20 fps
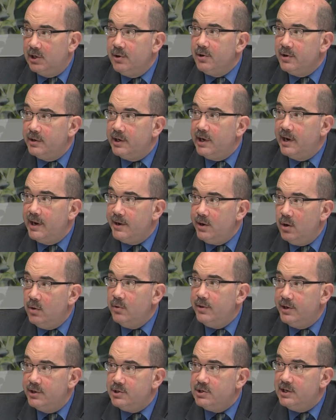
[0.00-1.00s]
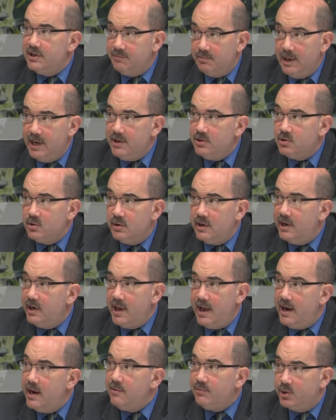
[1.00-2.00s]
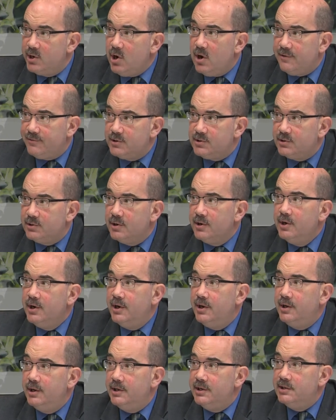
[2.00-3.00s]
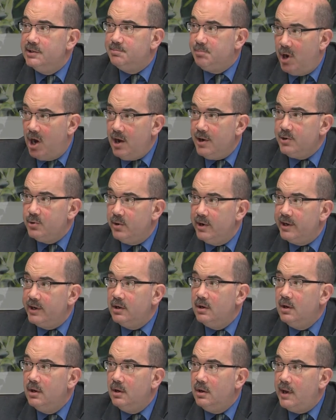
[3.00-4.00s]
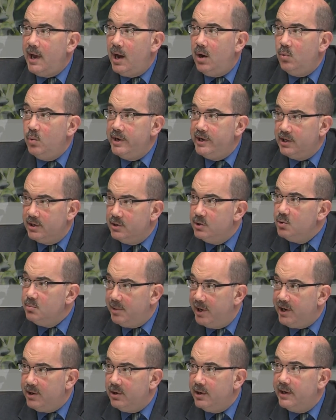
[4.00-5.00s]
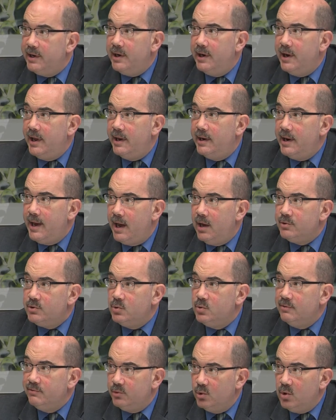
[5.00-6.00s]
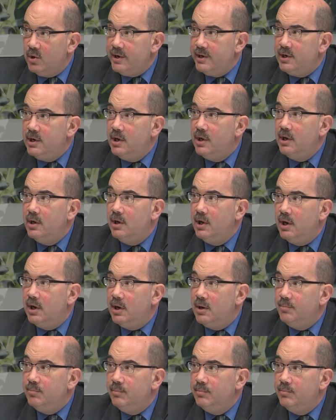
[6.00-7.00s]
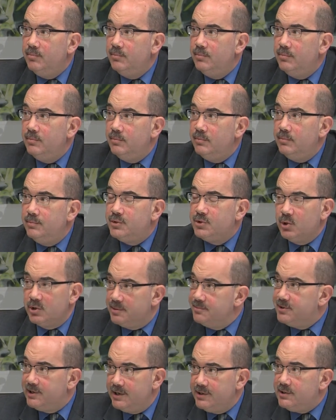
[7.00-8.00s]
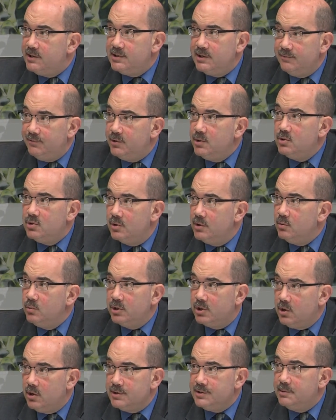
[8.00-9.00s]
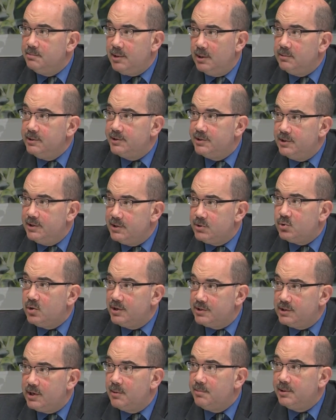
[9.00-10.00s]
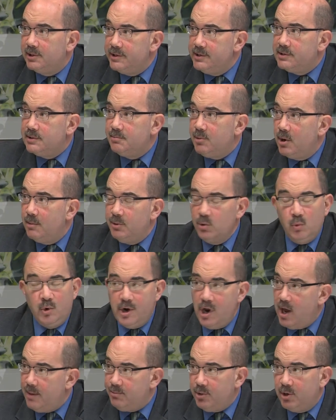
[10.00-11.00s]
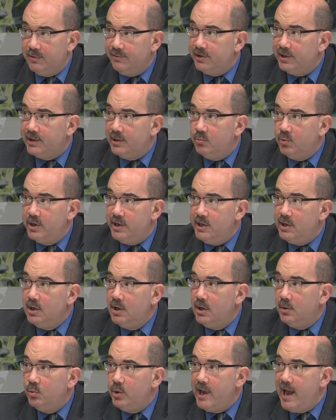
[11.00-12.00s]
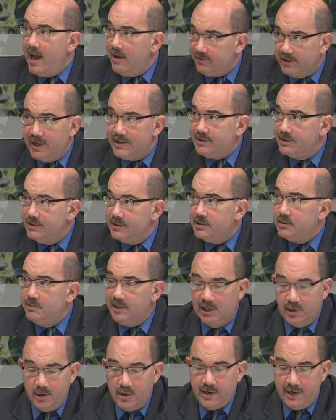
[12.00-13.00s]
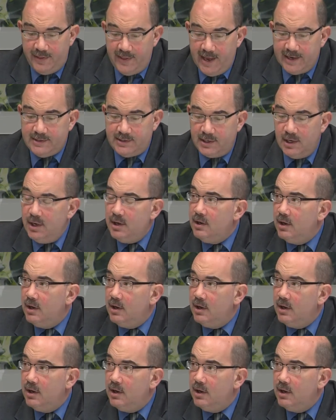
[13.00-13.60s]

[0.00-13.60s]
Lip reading: learned. And I know that Chief Manger and every officer is pondering how we can do better and how to avoid circumstances in future that would cause the public to distrust our police department. We're not perfect, and we have lessons to be learned, and that's